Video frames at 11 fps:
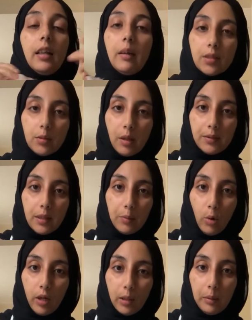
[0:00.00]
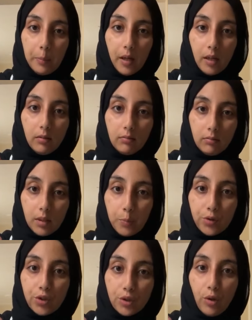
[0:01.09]
sometimes they've already been burnt, the
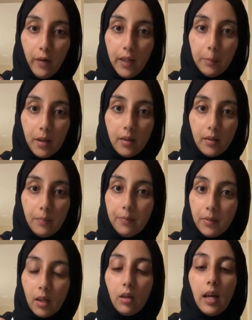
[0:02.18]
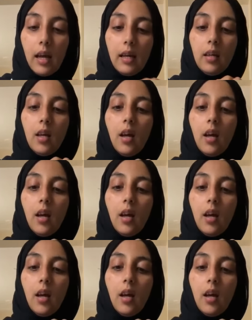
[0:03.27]
butcher's already burned them, okay?